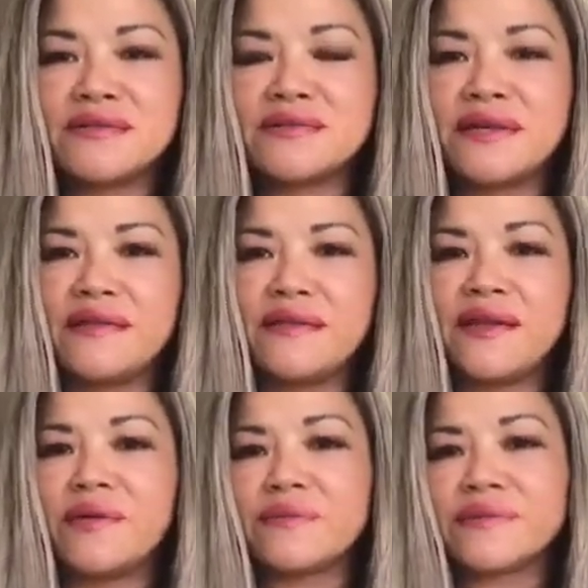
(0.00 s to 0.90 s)
and they
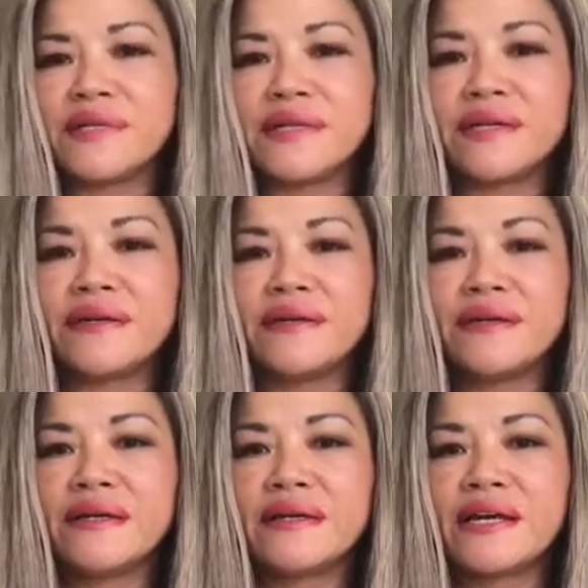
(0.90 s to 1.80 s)
don't really
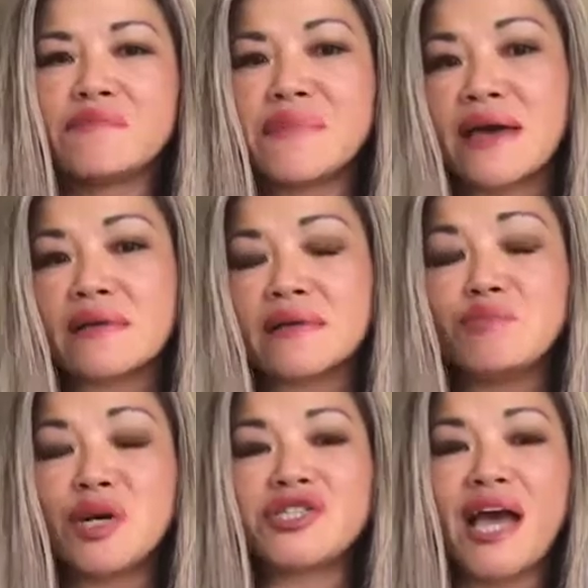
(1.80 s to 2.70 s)
get
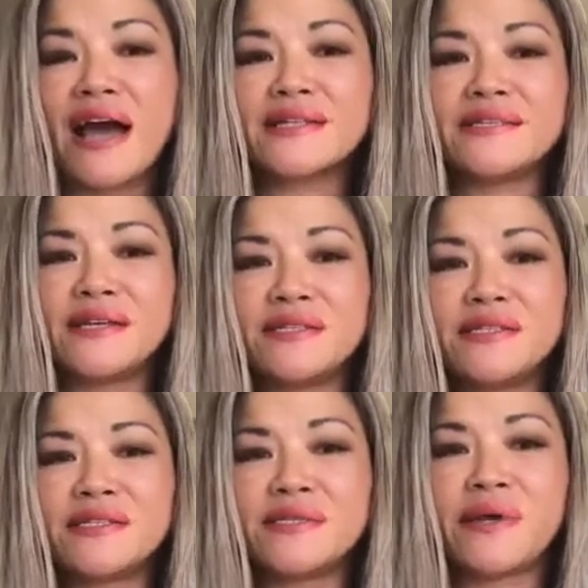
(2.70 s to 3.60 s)
much access
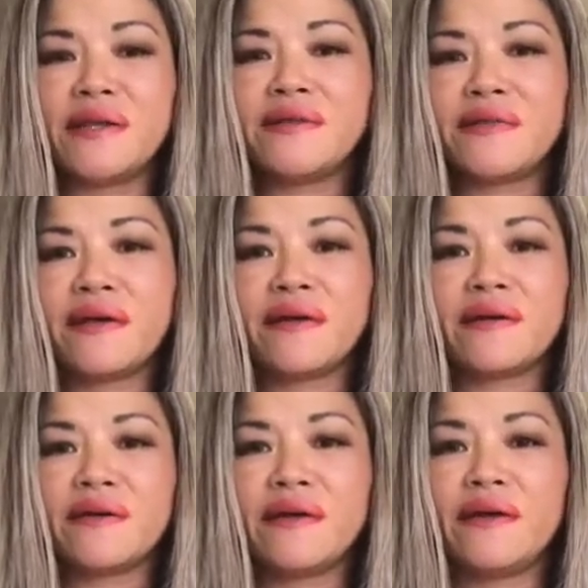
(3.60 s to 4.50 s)
to anything.
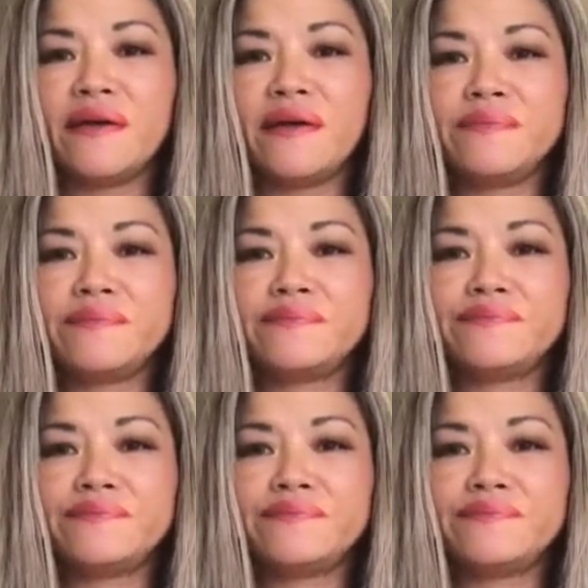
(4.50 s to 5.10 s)
Um,